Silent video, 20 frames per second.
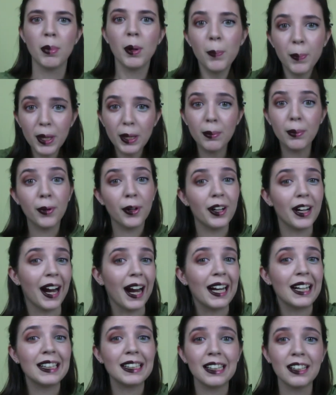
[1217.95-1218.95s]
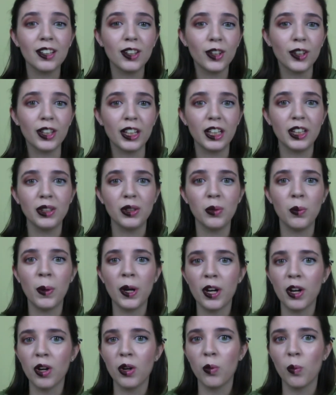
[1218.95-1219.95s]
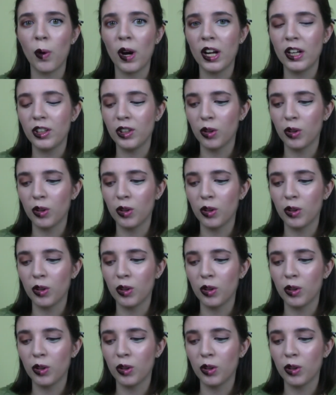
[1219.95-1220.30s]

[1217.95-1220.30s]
but people are kind of gonna look at you weird when